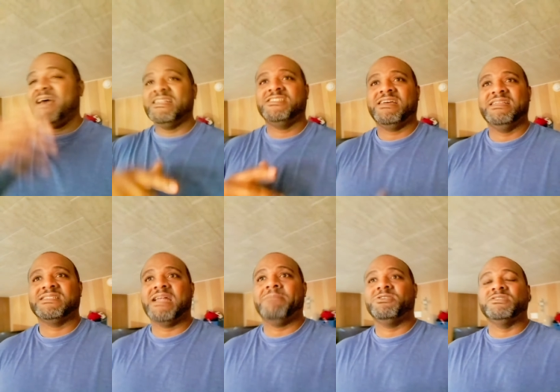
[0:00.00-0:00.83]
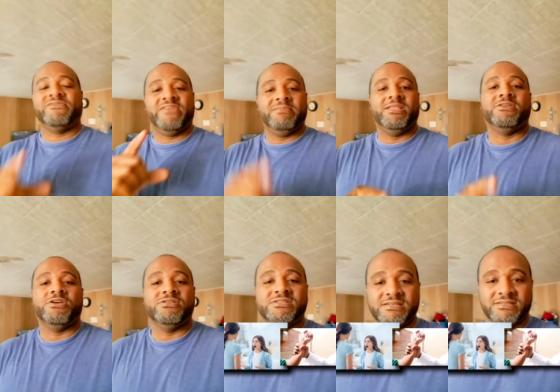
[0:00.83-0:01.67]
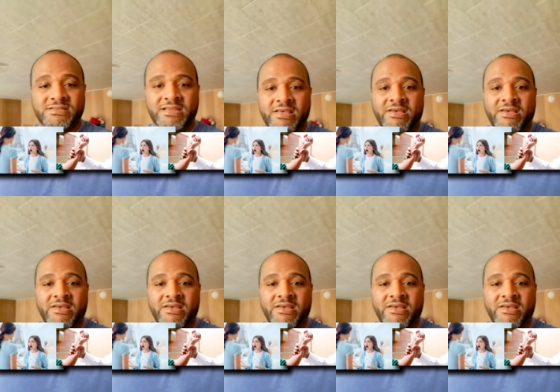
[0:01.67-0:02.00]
God is trying to stop those family curses